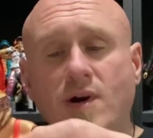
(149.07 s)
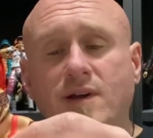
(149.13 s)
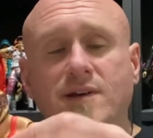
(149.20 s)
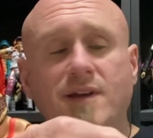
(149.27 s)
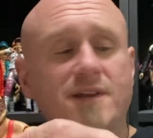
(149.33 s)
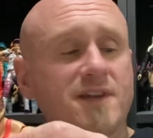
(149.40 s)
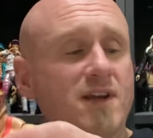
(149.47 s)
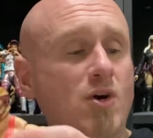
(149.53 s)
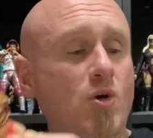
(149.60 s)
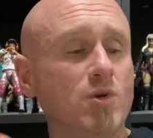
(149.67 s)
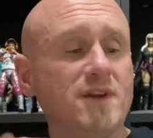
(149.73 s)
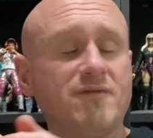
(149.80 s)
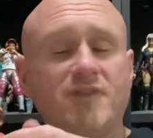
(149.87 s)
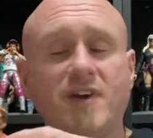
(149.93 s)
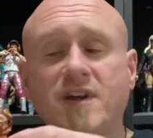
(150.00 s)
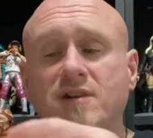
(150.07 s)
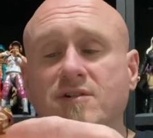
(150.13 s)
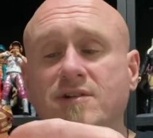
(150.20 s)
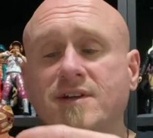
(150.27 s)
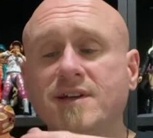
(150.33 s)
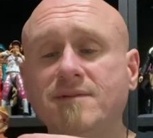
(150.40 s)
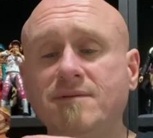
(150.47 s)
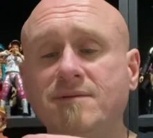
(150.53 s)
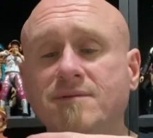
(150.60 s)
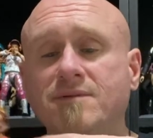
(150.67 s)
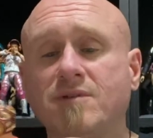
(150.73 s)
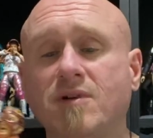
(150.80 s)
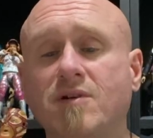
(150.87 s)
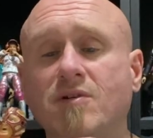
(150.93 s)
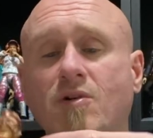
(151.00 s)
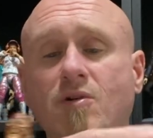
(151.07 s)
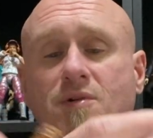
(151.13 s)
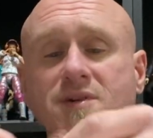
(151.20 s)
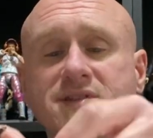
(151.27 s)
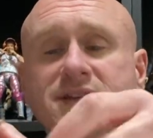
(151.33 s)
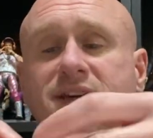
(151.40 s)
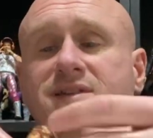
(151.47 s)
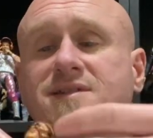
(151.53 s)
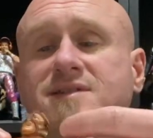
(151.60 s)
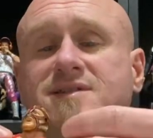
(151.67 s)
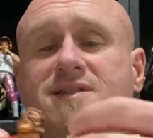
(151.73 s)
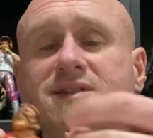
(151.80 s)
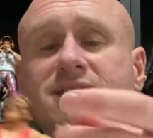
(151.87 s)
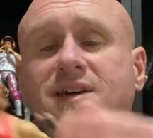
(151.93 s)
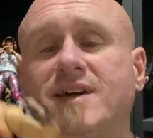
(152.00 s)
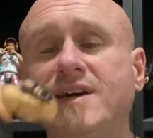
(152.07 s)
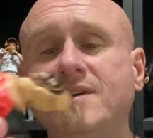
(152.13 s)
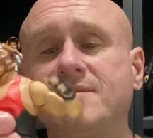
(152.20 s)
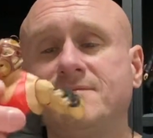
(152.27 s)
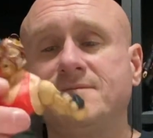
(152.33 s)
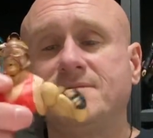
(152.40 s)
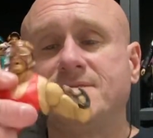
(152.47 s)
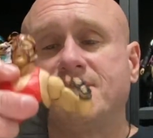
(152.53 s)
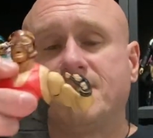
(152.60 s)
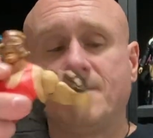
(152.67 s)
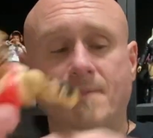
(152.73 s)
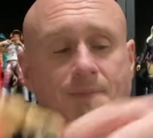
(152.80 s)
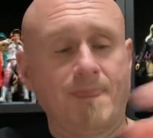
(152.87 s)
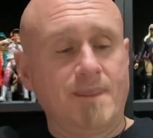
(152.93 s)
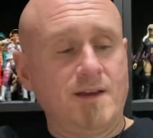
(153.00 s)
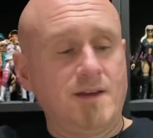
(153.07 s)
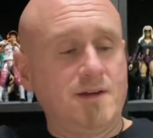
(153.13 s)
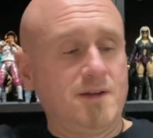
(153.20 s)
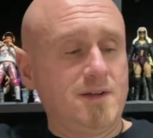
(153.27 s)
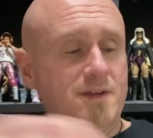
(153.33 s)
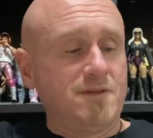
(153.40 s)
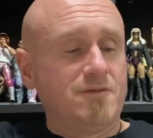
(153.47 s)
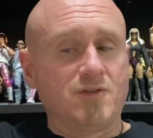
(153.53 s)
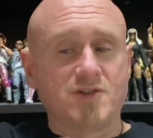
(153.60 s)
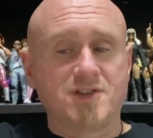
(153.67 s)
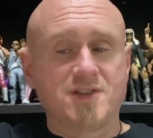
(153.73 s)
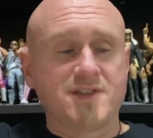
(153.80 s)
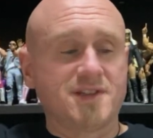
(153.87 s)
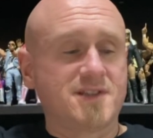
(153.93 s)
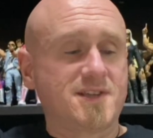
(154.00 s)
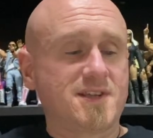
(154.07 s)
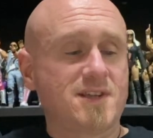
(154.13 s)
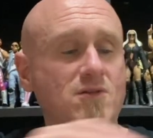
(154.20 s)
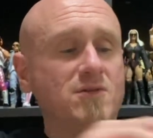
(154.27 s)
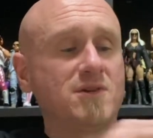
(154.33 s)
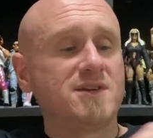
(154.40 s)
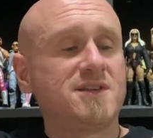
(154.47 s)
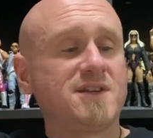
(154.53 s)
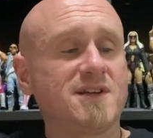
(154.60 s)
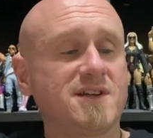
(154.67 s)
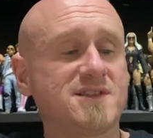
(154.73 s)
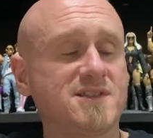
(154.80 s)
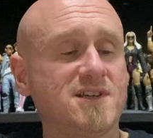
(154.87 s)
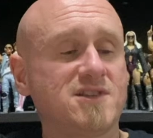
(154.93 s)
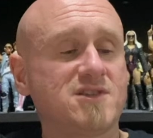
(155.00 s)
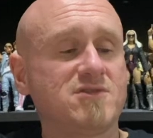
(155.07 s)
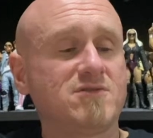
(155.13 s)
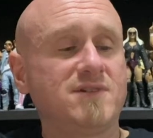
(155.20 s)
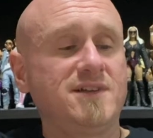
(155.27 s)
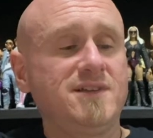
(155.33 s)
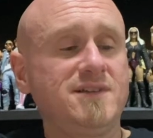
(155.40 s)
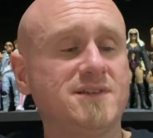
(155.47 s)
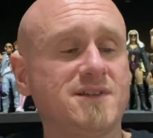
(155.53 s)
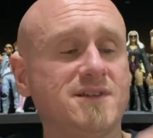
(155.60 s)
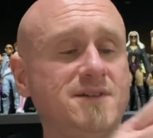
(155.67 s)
Nothing holding Vader in. Always like to see that. First, let's go into the accessories.